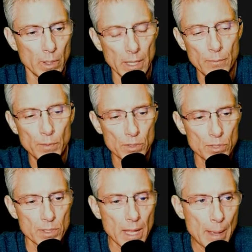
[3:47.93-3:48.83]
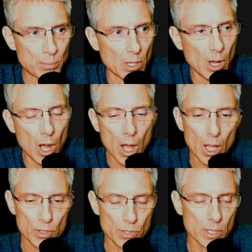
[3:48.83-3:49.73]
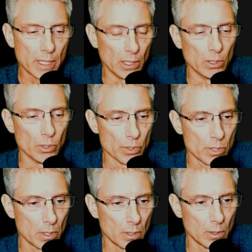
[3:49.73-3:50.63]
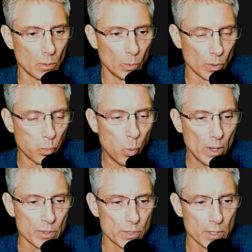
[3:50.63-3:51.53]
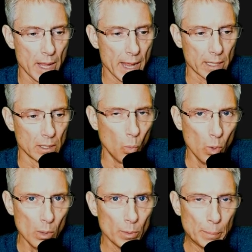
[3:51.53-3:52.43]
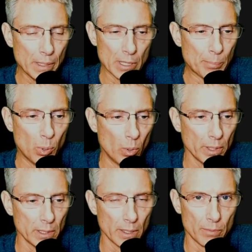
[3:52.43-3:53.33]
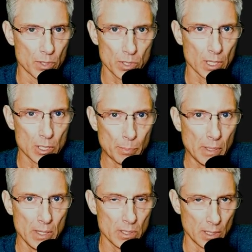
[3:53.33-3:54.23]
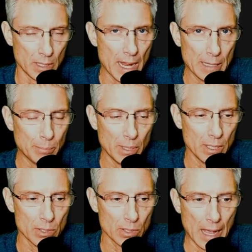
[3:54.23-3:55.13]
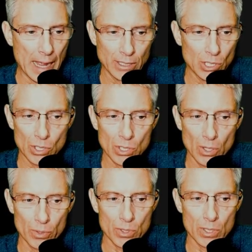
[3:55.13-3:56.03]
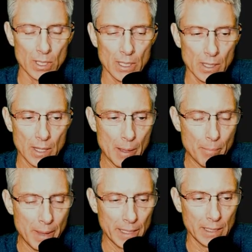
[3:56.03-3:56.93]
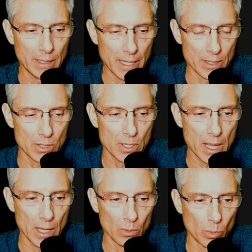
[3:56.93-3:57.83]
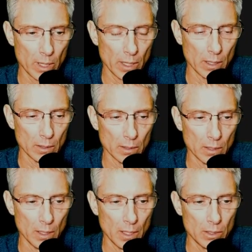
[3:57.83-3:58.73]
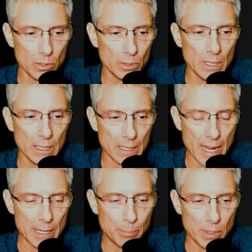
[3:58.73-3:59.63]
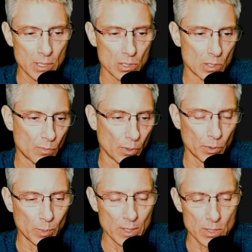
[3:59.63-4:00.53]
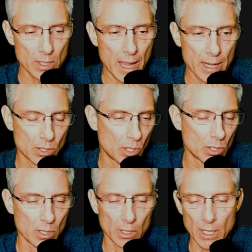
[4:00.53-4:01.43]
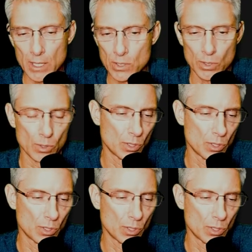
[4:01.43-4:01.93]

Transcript: if it stopped all skills with 1 stack, what would be the point of the 6-piece and 9-piece? I just don't see them making that set where you need 9 pieces for 3 stacks just in case there's